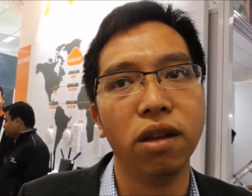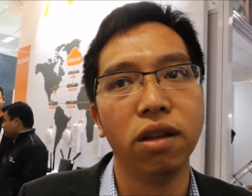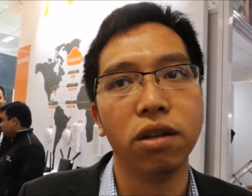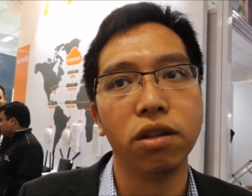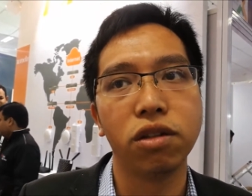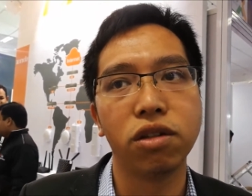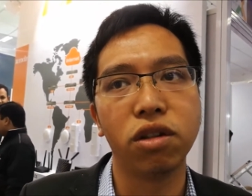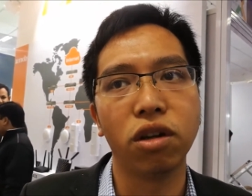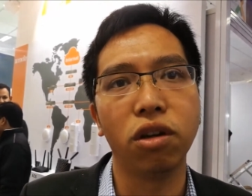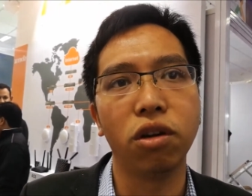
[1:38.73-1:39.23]

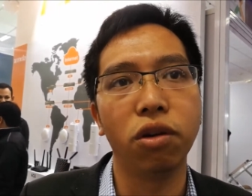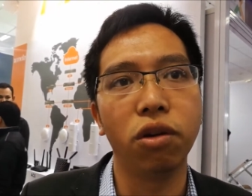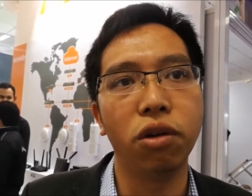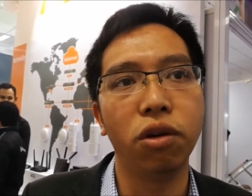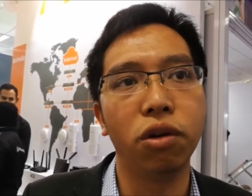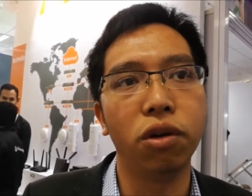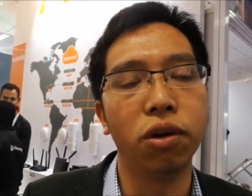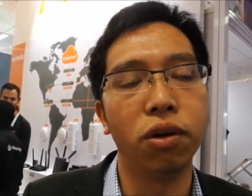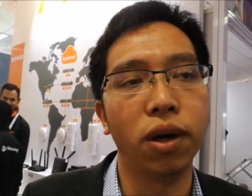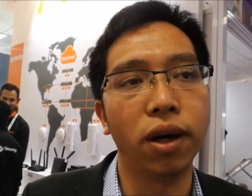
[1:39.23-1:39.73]

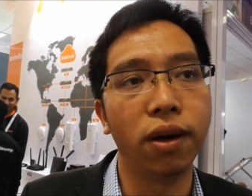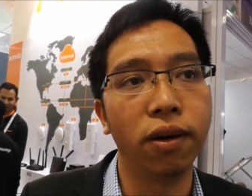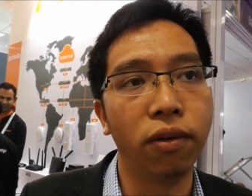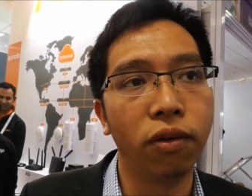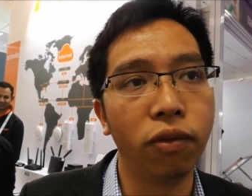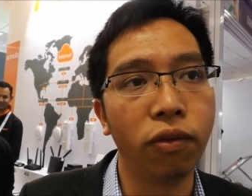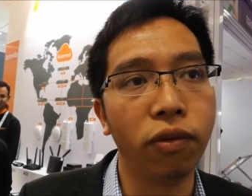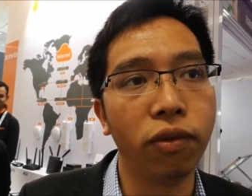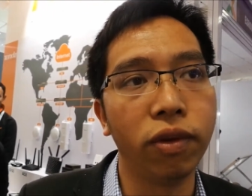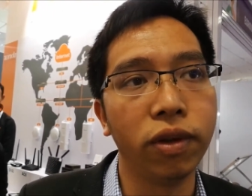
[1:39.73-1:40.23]
So
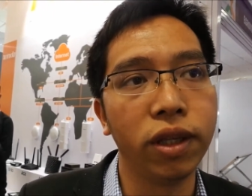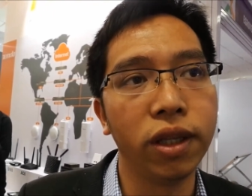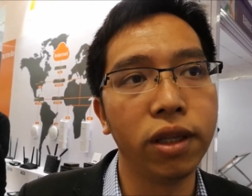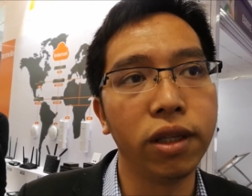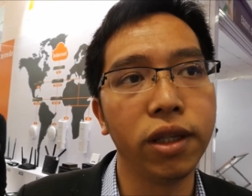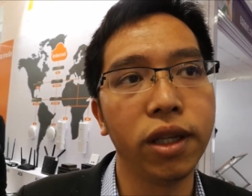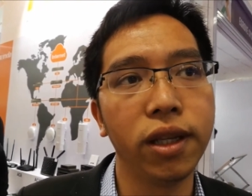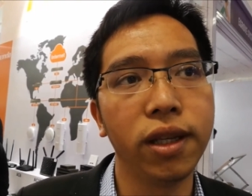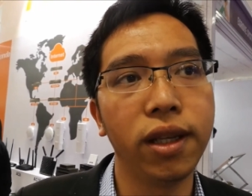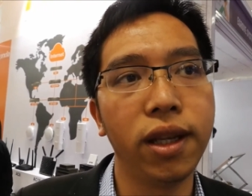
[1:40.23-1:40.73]
in
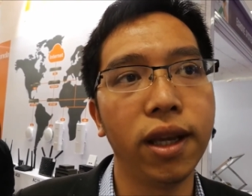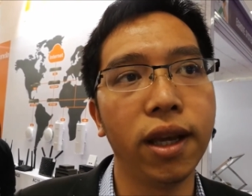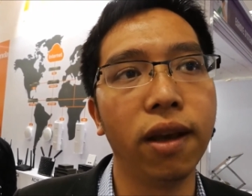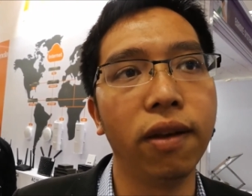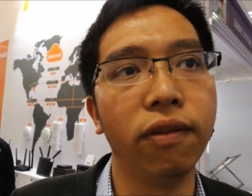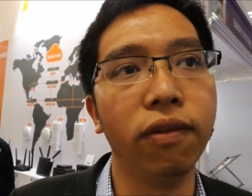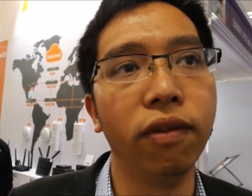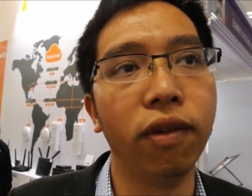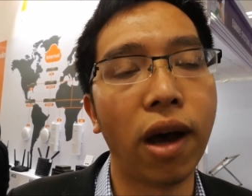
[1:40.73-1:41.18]
India,